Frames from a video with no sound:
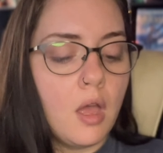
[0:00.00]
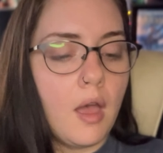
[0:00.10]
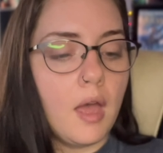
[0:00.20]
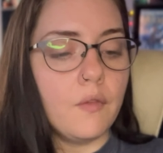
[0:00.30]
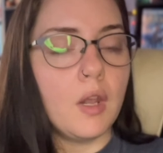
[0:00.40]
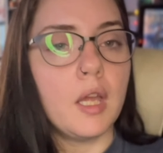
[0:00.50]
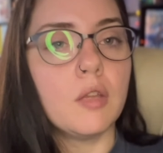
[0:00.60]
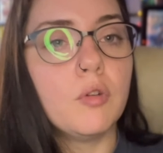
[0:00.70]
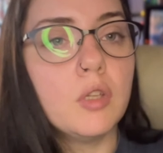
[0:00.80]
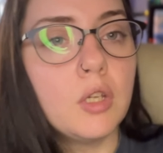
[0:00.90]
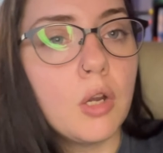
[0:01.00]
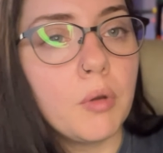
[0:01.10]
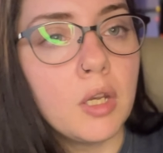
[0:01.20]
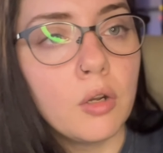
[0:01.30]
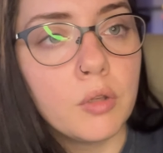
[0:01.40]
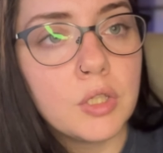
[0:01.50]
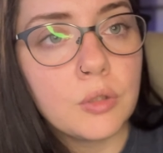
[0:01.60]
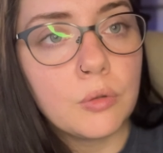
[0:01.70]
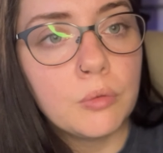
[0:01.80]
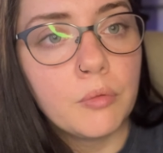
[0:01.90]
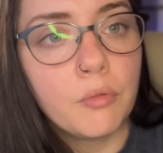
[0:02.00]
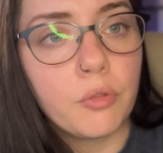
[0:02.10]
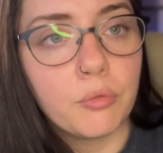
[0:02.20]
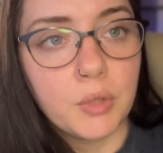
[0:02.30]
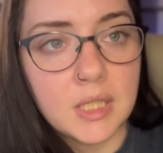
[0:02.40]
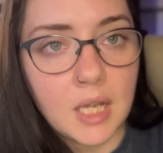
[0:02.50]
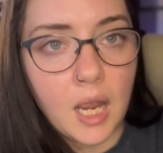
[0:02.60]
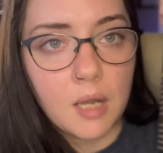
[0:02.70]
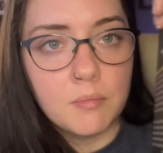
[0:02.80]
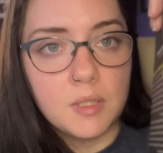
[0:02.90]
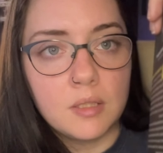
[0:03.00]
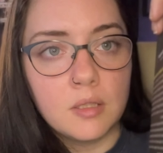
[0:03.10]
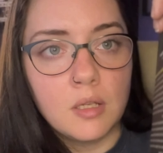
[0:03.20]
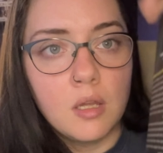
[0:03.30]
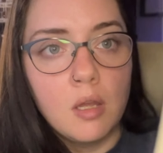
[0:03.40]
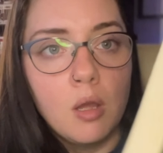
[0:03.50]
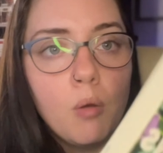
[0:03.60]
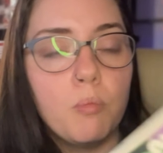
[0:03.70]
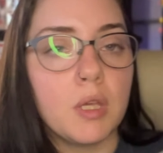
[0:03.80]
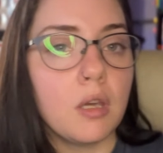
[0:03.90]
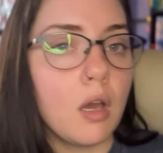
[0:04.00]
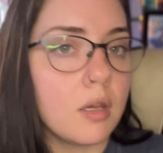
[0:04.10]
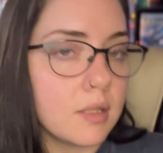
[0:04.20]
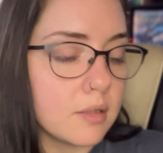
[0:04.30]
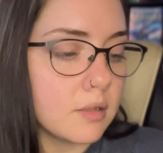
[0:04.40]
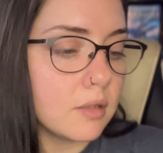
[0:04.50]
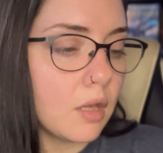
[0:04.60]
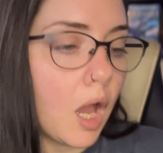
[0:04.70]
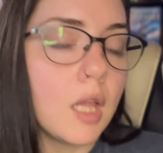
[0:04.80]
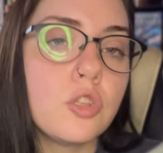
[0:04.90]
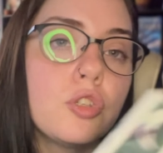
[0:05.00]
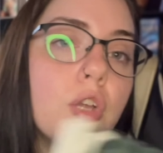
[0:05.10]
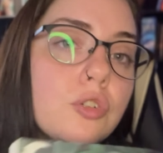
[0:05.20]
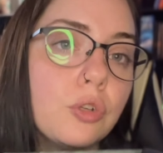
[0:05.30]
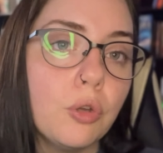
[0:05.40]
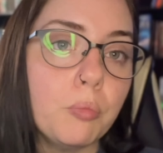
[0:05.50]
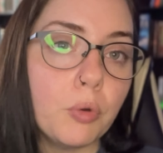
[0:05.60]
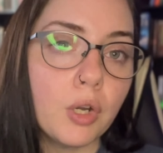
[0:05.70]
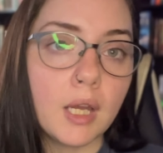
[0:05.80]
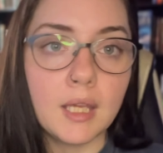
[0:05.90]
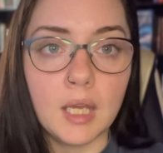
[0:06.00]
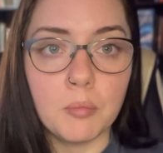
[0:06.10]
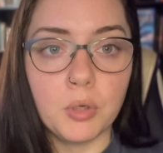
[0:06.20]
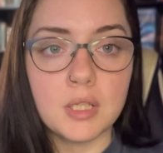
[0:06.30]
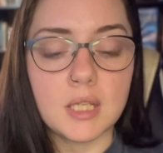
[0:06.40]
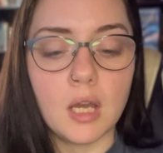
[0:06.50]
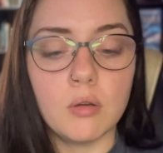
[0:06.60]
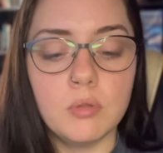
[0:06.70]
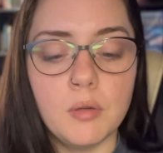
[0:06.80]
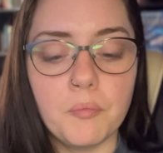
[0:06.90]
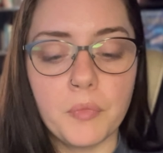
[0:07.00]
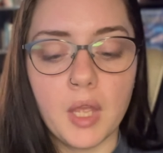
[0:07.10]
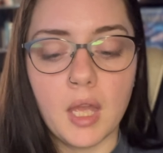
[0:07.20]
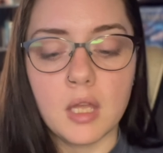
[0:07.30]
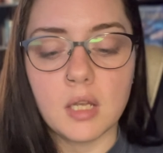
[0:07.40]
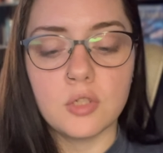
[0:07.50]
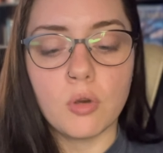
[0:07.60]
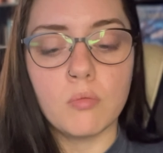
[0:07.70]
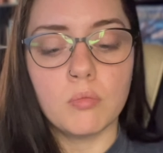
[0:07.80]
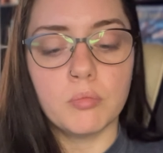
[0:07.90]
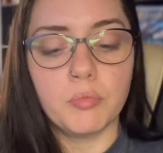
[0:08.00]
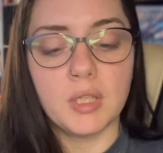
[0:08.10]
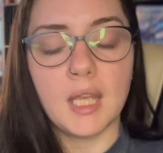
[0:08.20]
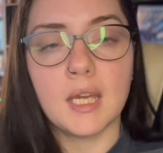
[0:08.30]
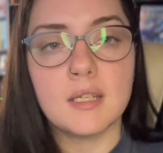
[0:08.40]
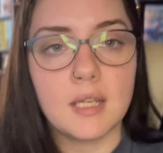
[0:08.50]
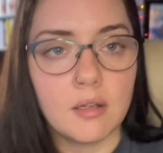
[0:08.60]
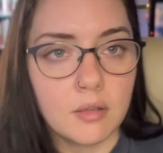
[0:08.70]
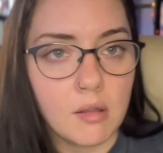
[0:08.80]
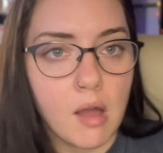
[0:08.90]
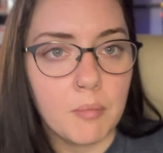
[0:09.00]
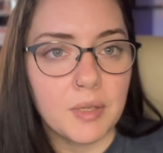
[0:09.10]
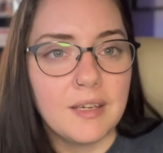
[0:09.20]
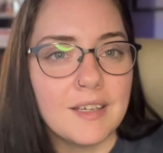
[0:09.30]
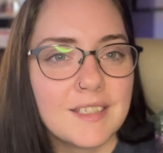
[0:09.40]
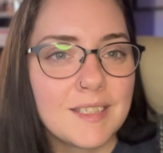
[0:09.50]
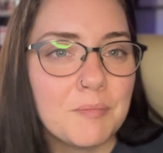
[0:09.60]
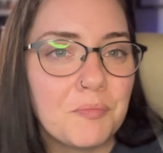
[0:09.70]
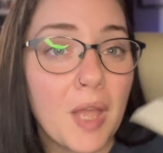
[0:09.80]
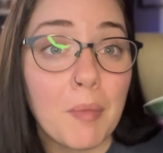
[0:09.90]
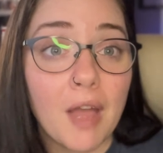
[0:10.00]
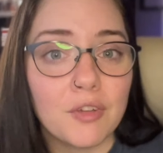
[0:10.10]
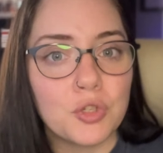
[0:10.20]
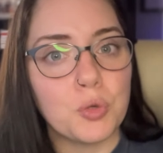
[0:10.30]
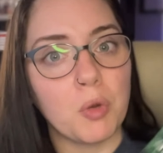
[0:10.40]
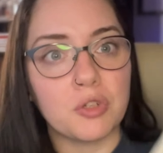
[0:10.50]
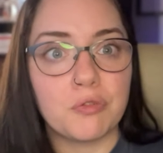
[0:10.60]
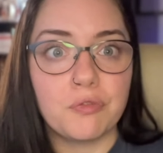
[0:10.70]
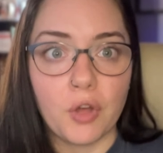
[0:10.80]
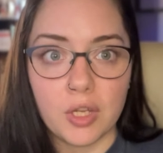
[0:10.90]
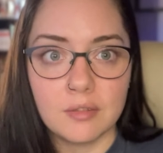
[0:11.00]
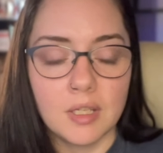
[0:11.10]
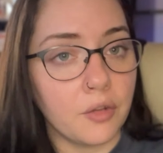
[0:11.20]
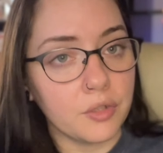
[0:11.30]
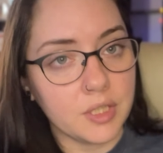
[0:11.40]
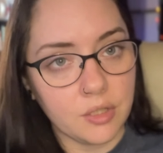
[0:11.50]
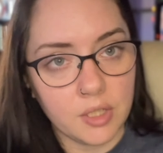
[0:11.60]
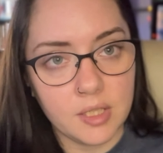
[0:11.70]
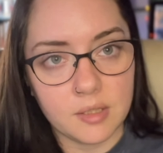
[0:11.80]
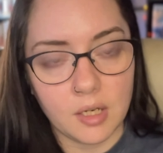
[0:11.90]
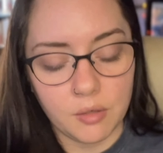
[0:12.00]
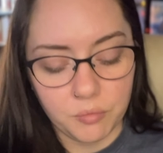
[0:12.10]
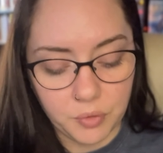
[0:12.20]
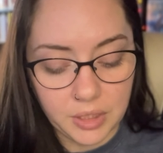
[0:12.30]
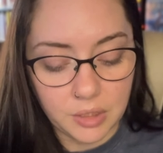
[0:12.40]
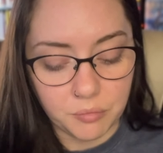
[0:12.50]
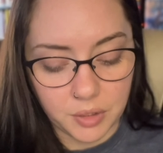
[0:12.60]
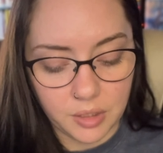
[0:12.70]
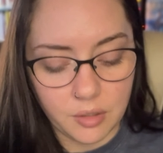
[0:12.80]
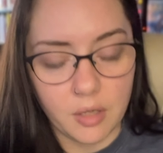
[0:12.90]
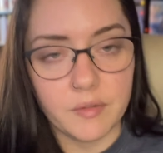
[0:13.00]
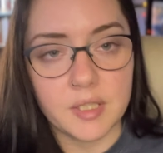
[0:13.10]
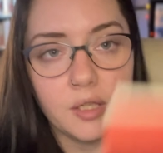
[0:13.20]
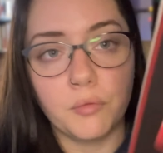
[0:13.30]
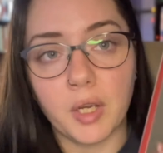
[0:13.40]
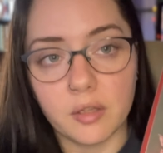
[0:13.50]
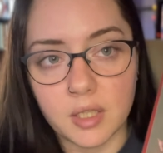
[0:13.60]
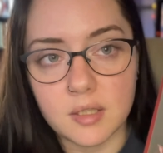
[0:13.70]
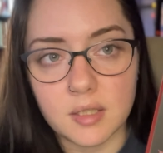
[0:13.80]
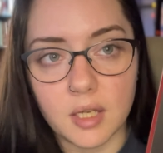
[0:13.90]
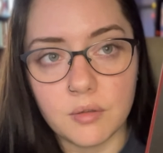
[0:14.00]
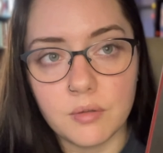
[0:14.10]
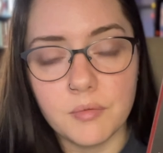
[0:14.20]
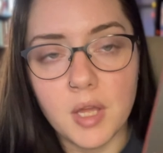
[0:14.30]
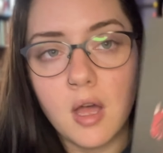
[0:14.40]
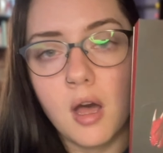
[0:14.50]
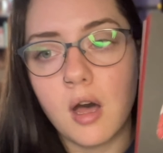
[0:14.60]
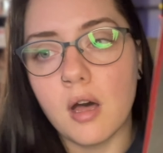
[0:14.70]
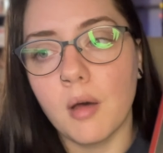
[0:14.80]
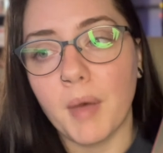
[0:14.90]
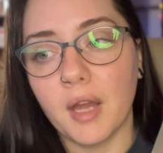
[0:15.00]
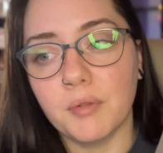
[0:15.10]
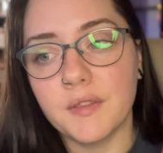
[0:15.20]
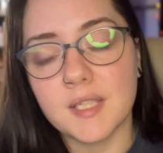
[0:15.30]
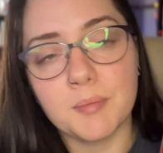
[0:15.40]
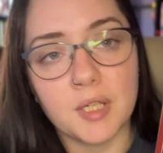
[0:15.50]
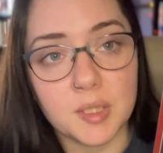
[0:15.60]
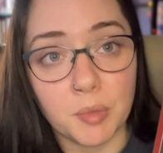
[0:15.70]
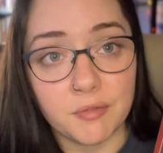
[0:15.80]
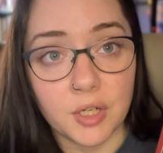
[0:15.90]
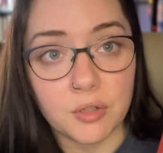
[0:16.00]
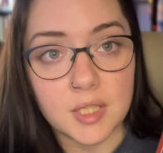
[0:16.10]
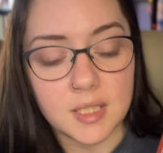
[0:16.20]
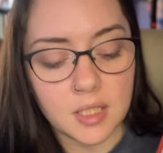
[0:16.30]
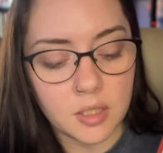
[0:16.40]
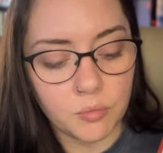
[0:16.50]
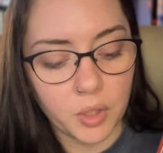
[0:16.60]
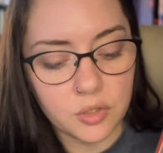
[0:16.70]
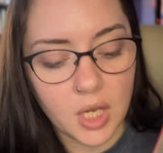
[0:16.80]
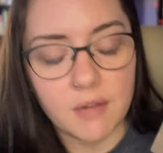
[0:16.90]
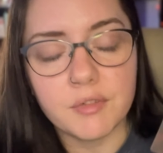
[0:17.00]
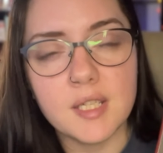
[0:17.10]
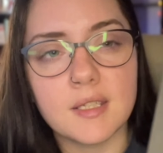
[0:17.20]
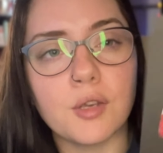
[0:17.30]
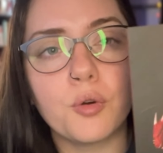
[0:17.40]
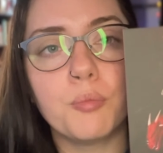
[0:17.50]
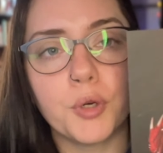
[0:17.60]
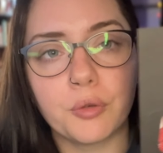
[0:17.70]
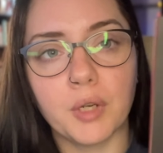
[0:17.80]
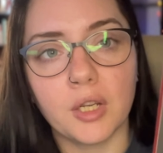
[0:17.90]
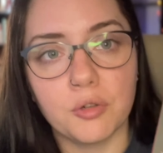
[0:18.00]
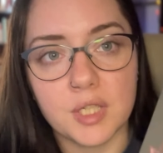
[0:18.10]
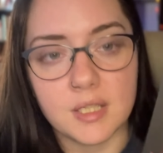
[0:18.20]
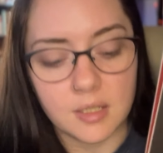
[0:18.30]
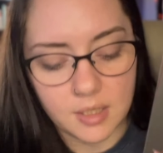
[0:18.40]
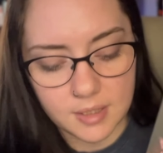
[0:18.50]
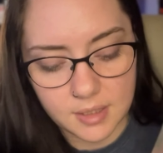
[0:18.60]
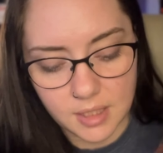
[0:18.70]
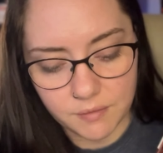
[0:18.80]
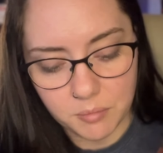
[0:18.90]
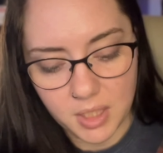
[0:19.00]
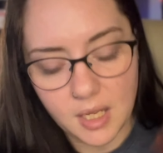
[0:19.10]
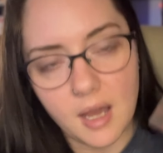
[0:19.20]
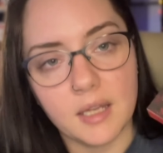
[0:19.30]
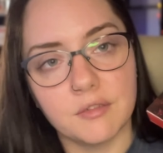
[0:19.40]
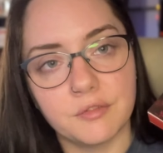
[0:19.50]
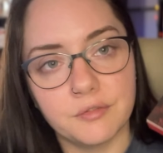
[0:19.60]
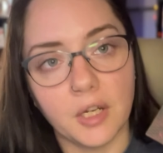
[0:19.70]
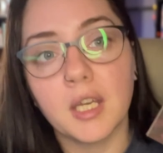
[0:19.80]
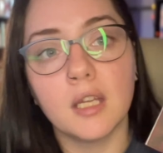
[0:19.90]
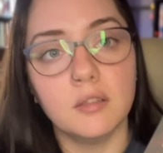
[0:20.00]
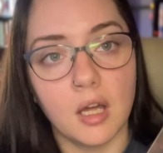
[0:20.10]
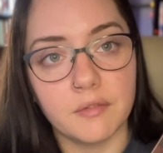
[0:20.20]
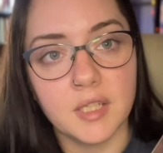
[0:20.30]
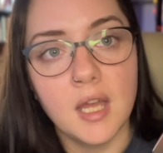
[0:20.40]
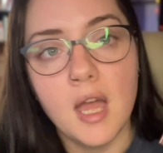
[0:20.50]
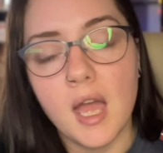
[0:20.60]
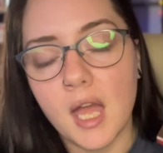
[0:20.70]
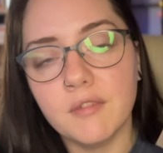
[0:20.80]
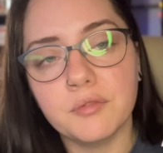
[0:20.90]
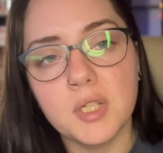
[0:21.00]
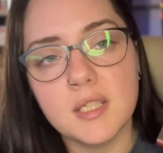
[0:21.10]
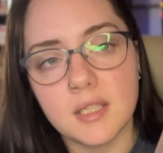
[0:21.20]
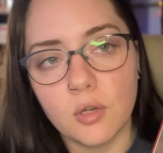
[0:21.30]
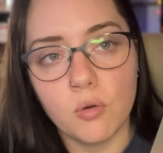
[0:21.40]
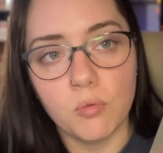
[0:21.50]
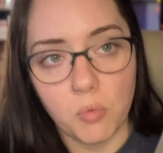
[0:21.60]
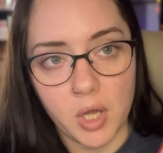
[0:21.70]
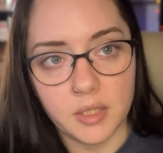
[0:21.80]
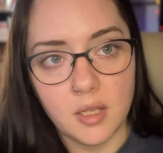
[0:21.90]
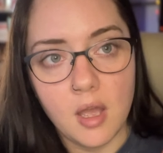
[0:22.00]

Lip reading: and then I really go in and only do 3 tabs, because it's such a good book, I can't put it down, and I don't really annotate a lot because I'm having too much fun. Another series that I really, really love is the Aurelian Cycle. I read this because of my friend Christina, which every single book rec Christina has given me, I have fucking loved. Every single one.